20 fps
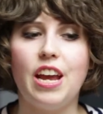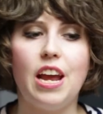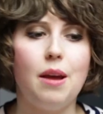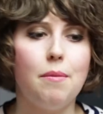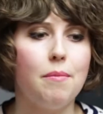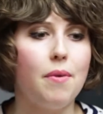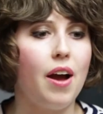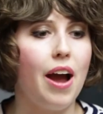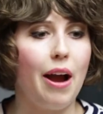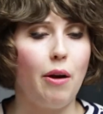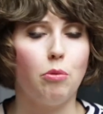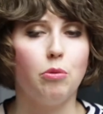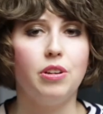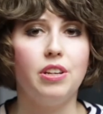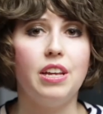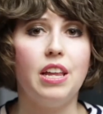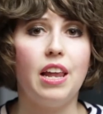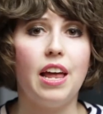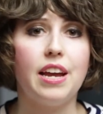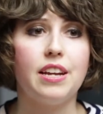Game. I
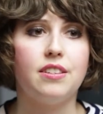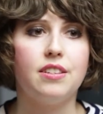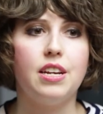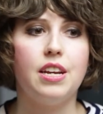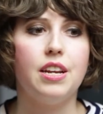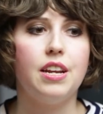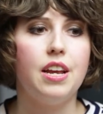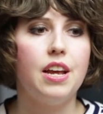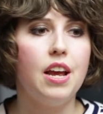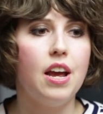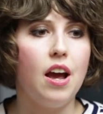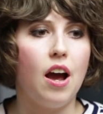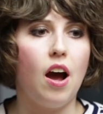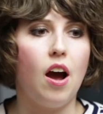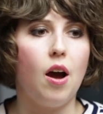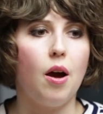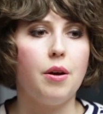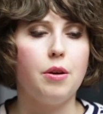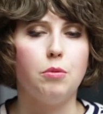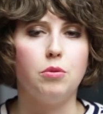really liked it.
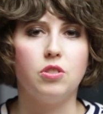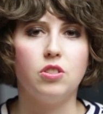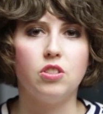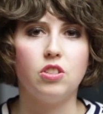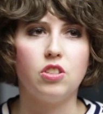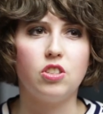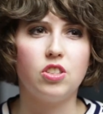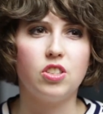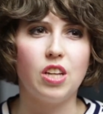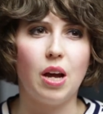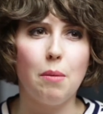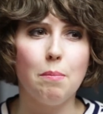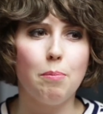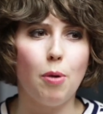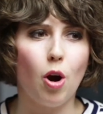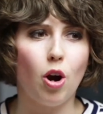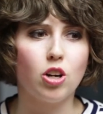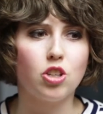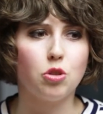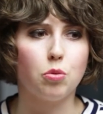It was, some
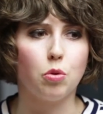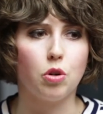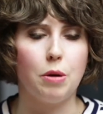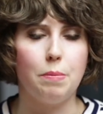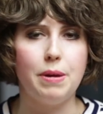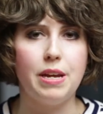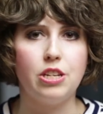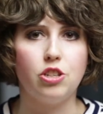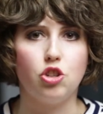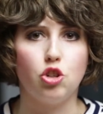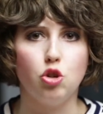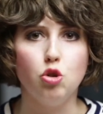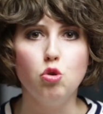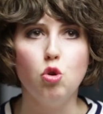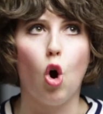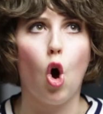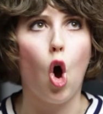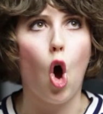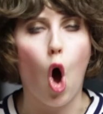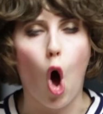parts were a bit
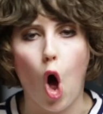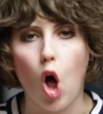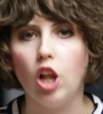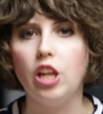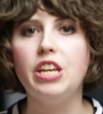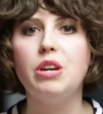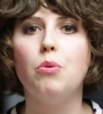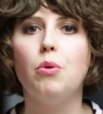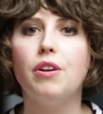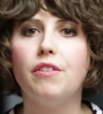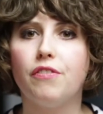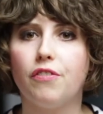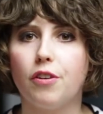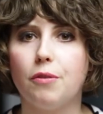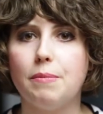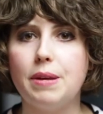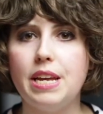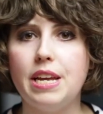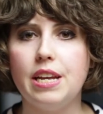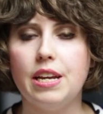too Hollywood
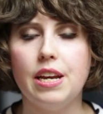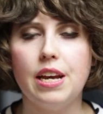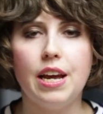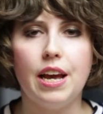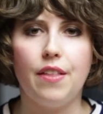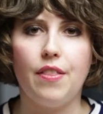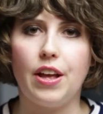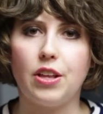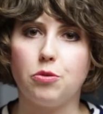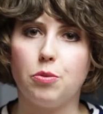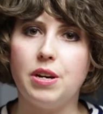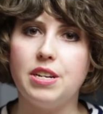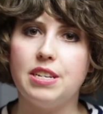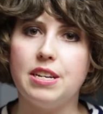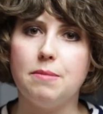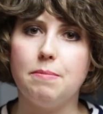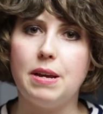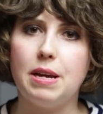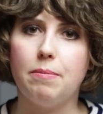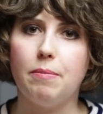for me, and that's why I
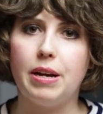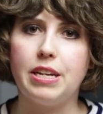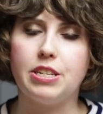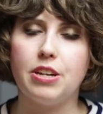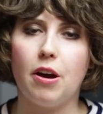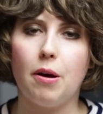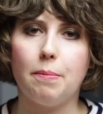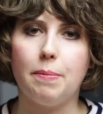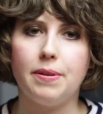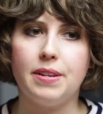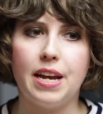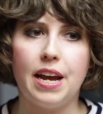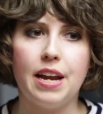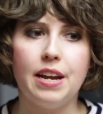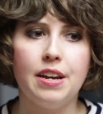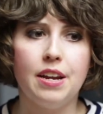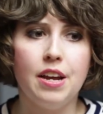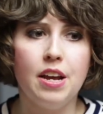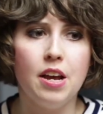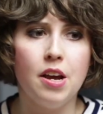didn't make my top
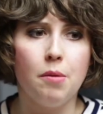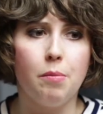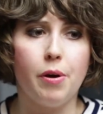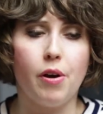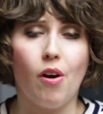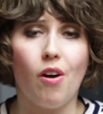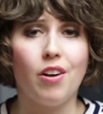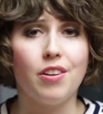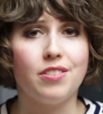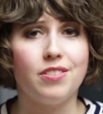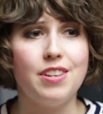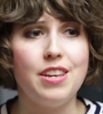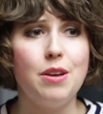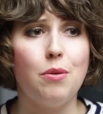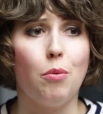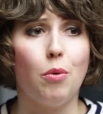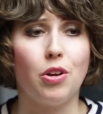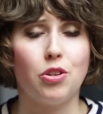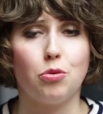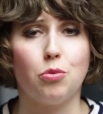10. But honestly,
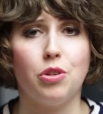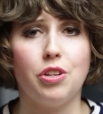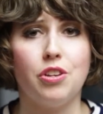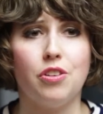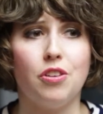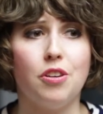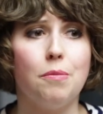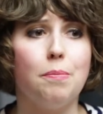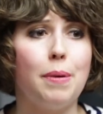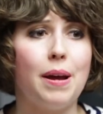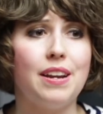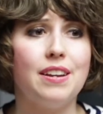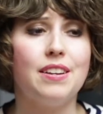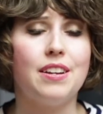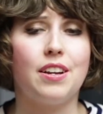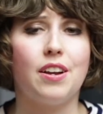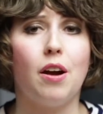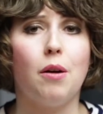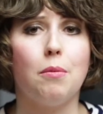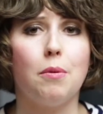it was really good.
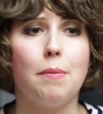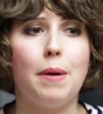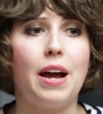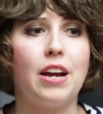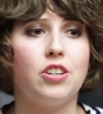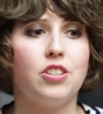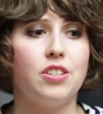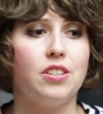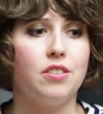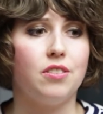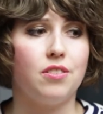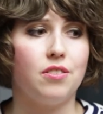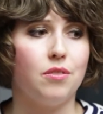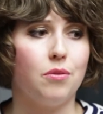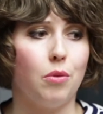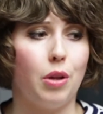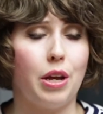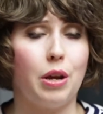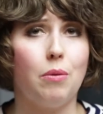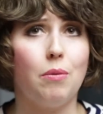Benedict Cumberbatch is,
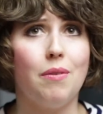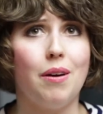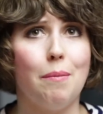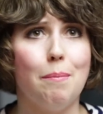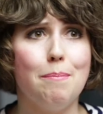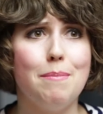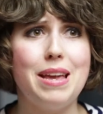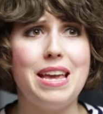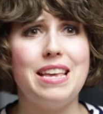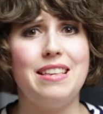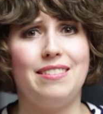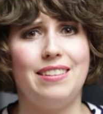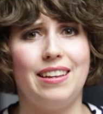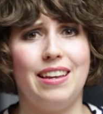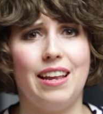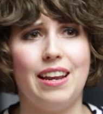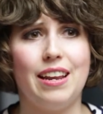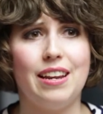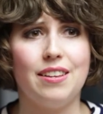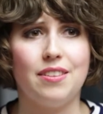like,
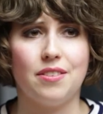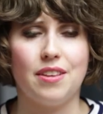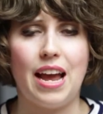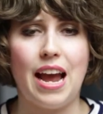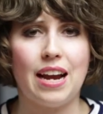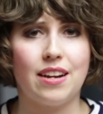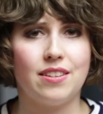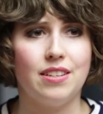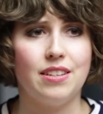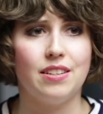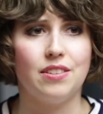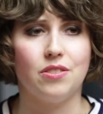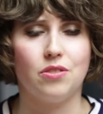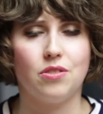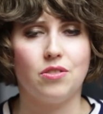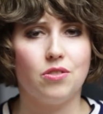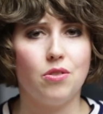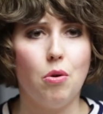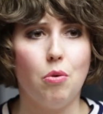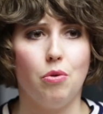amazing in it. His acting is
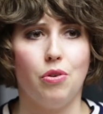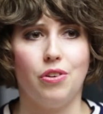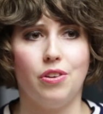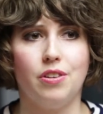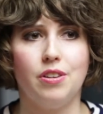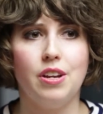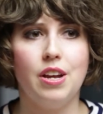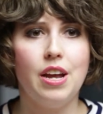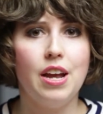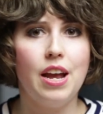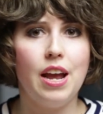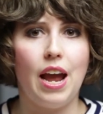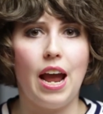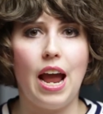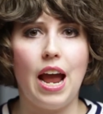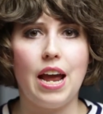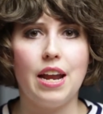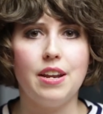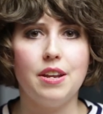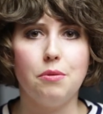so good.
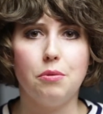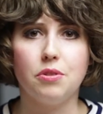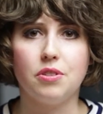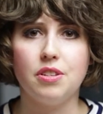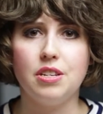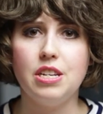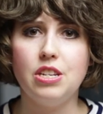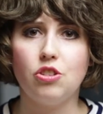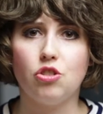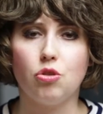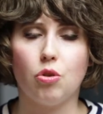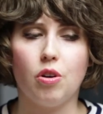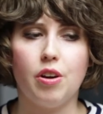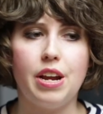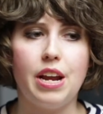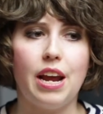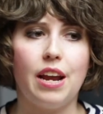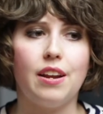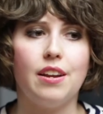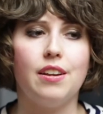And it was a neat
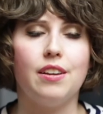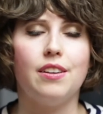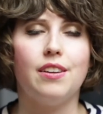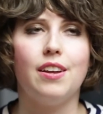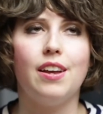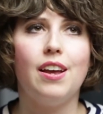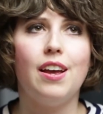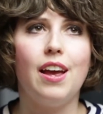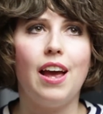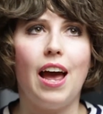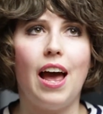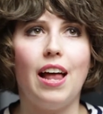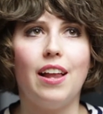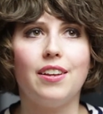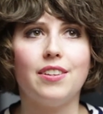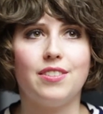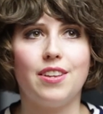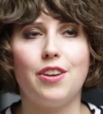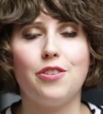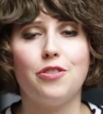story, and
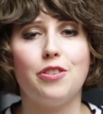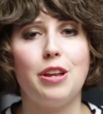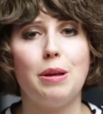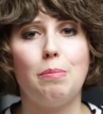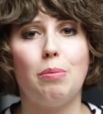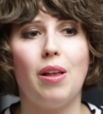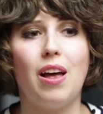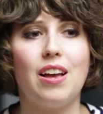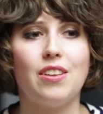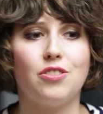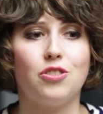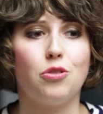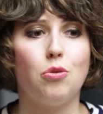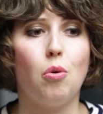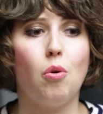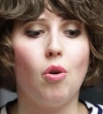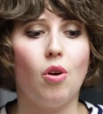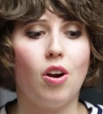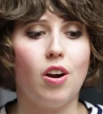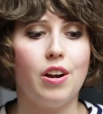Alexandre Desplat's
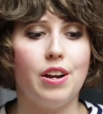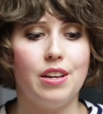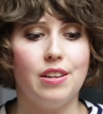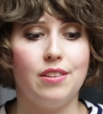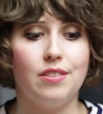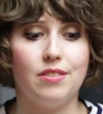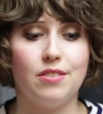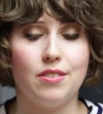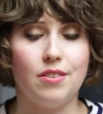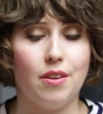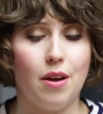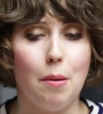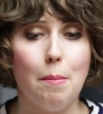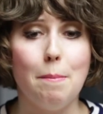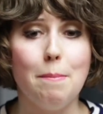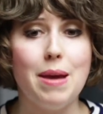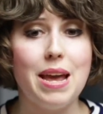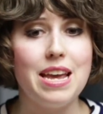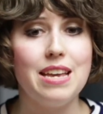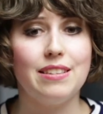score is
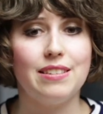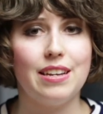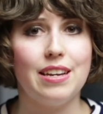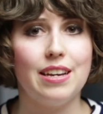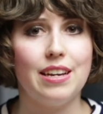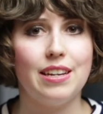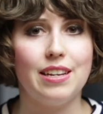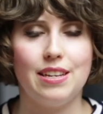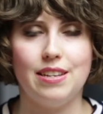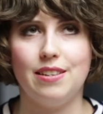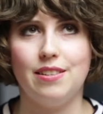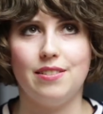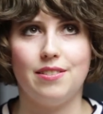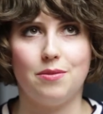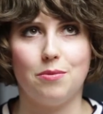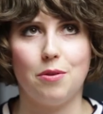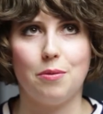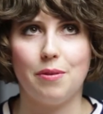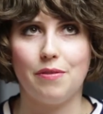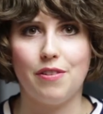amazing.
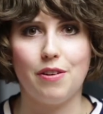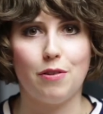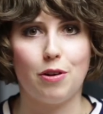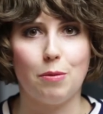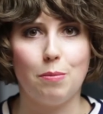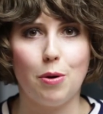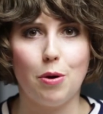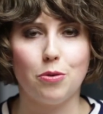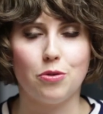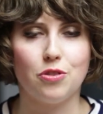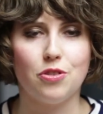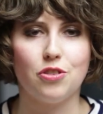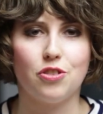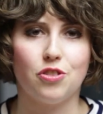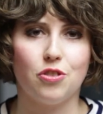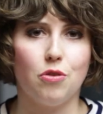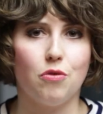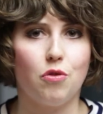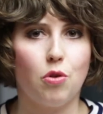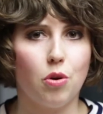He's one of my favorite composers,
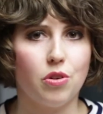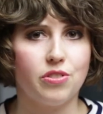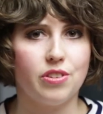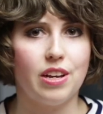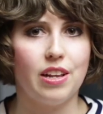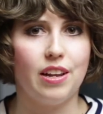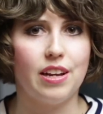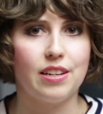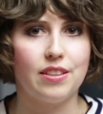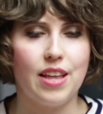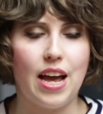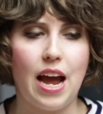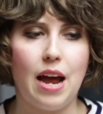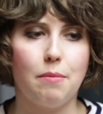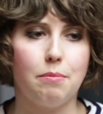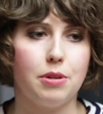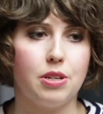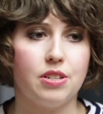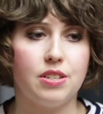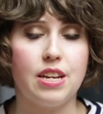so of course I like
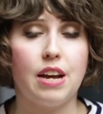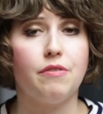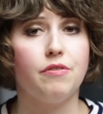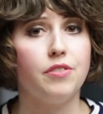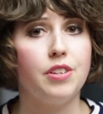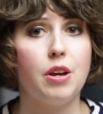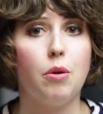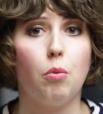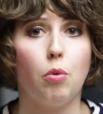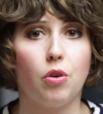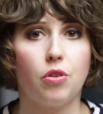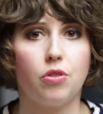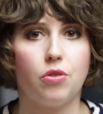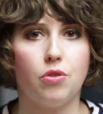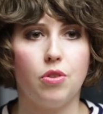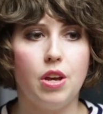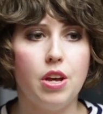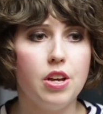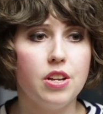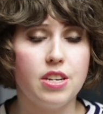that. But definitely
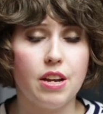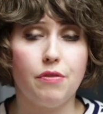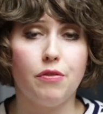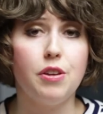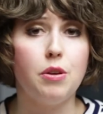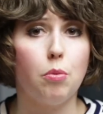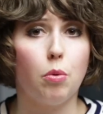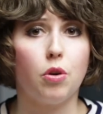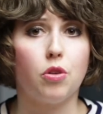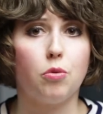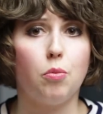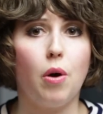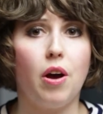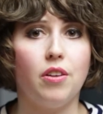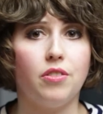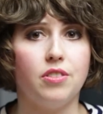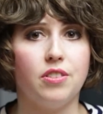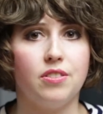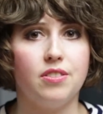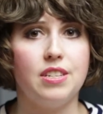
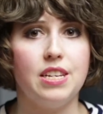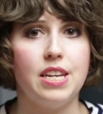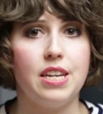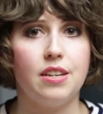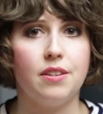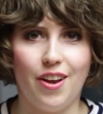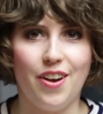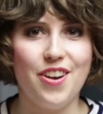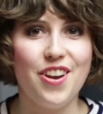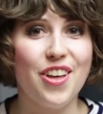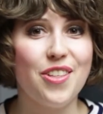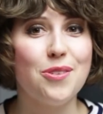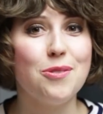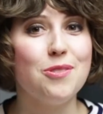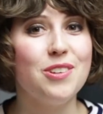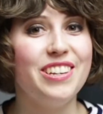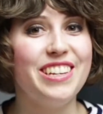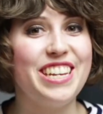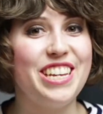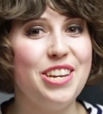worthwhile to see. Another
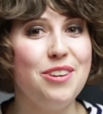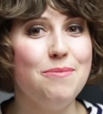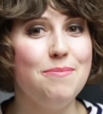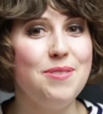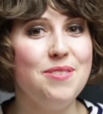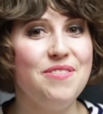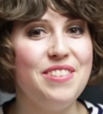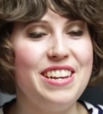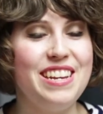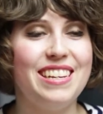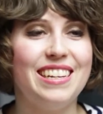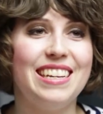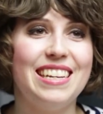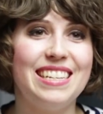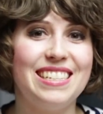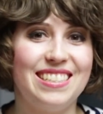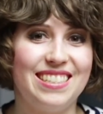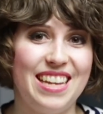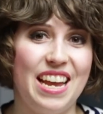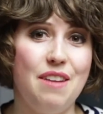really cute movie,
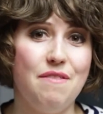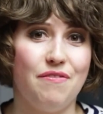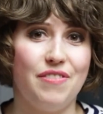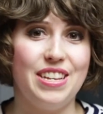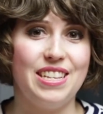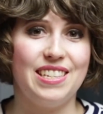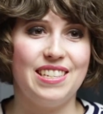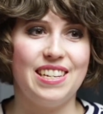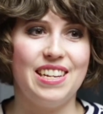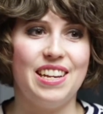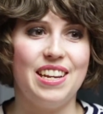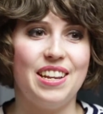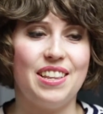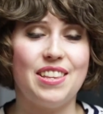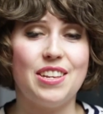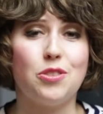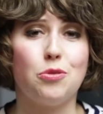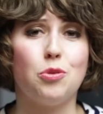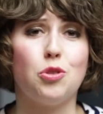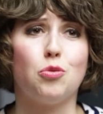St. Vincent.
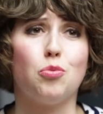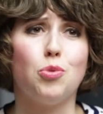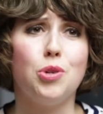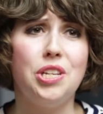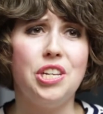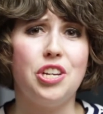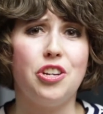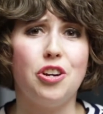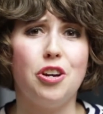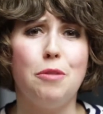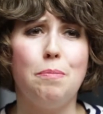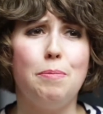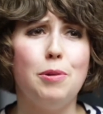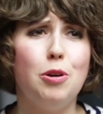This was really good.